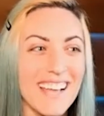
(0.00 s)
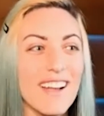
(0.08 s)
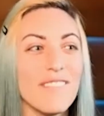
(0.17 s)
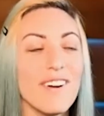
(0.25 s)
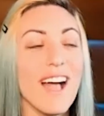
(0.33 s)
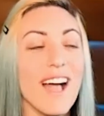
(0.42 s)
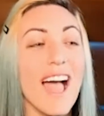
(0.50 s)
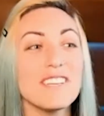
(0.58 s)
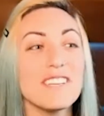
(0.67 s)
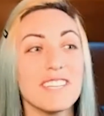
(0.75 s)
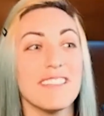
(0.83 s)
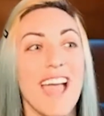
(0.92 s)
Well,
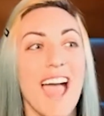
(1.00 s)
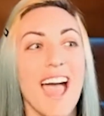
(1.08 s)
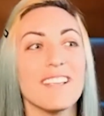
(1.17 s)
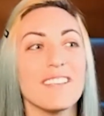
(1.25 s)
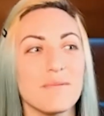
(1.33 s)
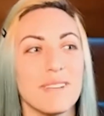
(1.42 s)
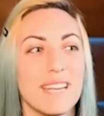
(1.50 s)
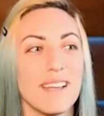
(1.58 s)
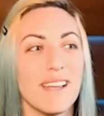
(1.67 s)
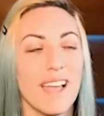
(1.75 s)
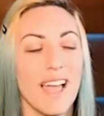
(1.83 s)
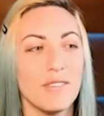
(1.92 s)
actually, they asked
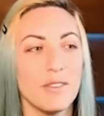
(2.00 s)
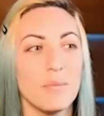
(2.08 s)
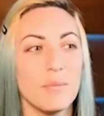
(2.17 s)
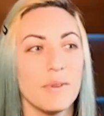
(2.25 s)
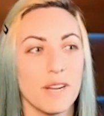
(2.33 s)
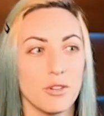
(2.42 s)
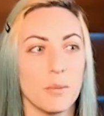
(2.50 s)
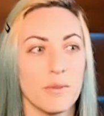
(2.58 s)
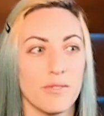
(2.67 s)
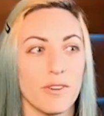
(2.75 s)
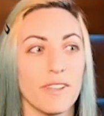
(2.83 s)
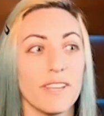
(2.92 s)
me, have you been on tour
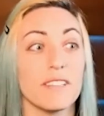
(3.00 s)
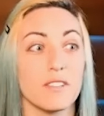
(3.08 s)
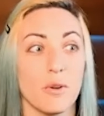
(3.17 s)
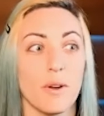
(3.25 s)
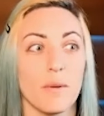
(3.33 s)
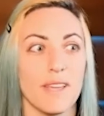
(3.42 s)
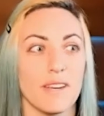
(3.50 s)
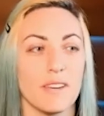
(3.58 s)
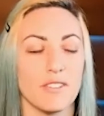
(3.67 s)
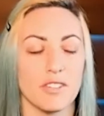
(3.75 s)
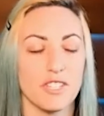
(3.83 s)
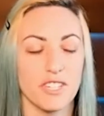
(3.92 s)
before? Like the tour
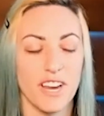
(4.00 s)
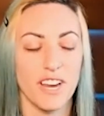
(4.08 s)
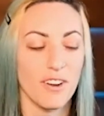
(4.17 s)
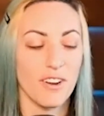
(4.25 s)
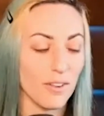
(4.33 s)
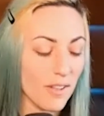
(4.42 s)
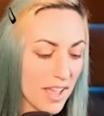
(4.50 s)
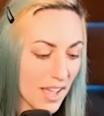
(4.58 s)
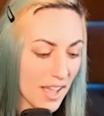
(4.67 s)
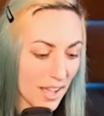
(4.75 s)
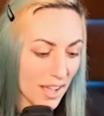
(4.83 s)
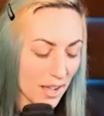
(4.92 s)
manager, Cheryl,
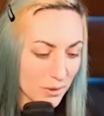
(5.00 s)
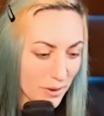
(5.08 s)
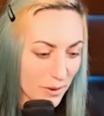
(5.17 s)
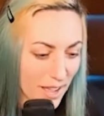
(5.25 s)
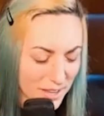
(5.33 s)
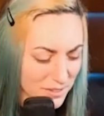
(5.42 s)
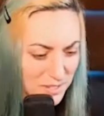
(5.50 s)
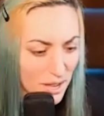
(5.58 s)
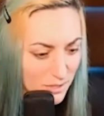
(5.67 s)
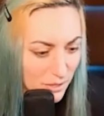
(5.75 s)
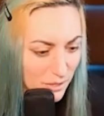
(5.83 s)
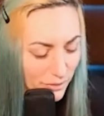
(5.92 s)
who
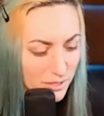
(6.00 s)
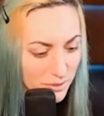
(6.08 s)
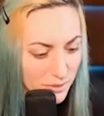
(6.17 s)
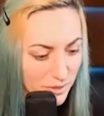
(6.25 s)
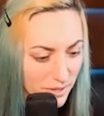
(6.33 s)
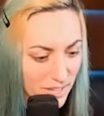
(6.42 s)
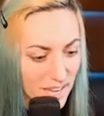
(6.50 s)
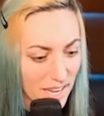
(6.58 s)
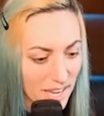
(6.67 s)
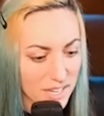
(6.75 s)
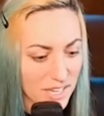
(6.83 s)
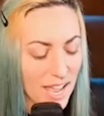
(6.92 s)
I'm still friends with.
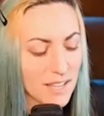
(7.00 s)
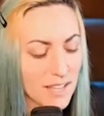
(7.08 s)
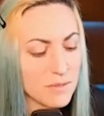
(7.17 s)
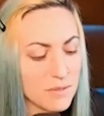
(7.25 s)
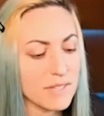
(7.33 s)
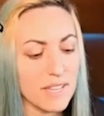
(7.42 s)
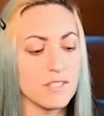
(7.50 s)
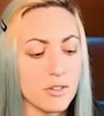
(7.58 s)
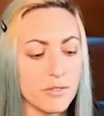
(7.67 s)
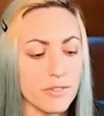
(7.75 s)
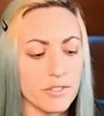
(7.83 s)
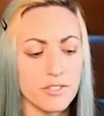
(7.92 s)
And she asked me, like, is this
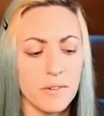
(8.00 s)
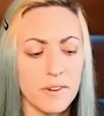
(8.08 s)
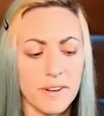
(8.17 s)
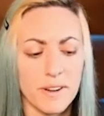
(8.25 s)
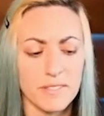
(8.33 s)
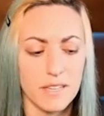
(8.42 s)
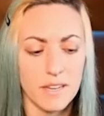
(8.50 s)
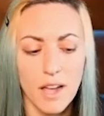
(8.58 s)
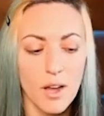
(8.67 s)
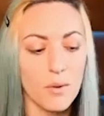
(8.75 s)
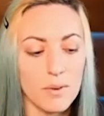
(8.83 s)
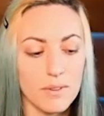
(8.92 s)
your first tour? And I was like,
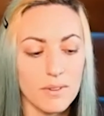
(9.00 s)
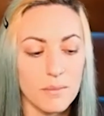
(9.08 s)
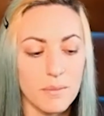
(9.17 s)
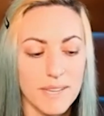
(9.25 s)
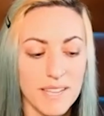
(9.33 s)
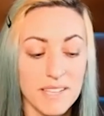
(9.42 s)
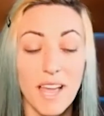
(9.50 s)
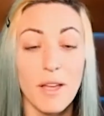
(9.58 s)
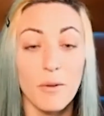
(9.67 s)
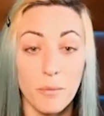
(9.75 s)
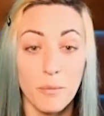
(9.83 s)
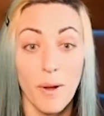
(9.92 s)
no, because
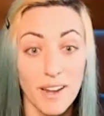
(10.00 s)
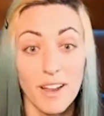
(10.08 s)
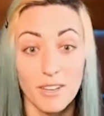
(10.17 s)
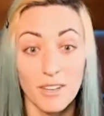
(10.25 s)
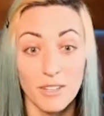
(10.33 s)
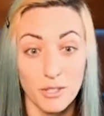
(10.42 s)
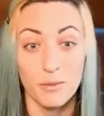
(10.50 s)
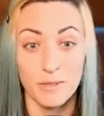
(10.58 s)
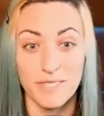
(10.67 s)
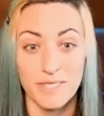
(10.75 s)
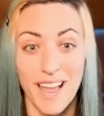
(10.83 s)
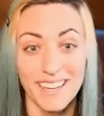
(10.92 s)
I went on tour with
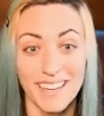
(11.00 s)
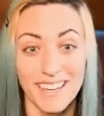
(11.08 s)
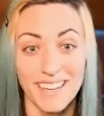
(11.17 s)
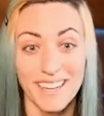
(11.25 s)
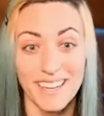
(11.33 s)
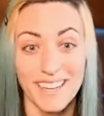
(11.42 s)
Protagonist.